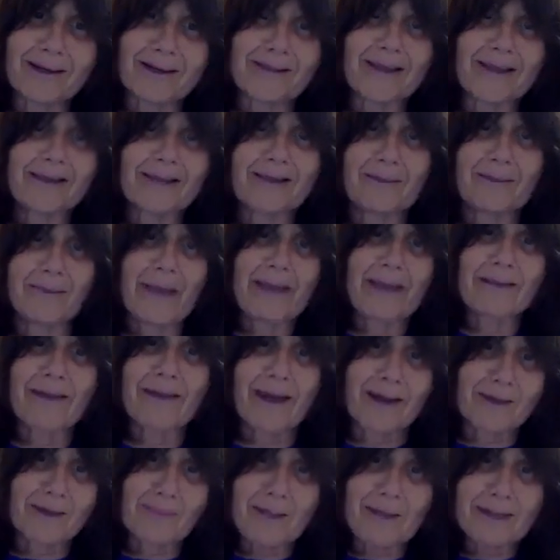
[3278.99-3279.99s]
like the
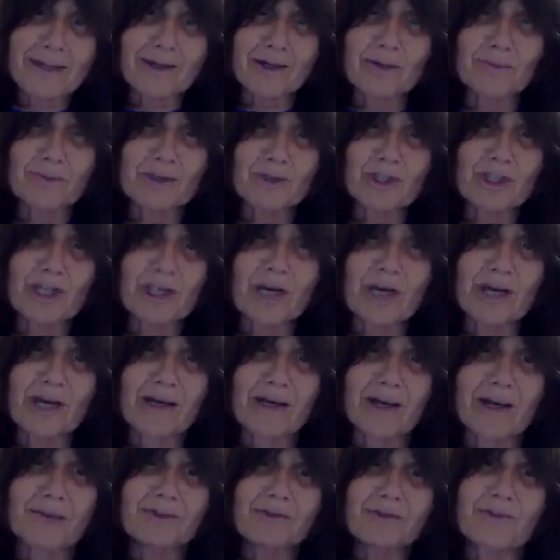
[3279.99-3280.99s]
Melech HaMashiach
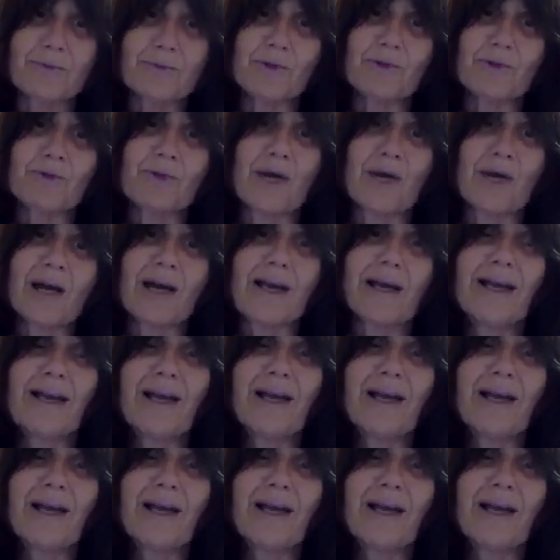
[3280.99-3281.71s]
comes from Yehuda.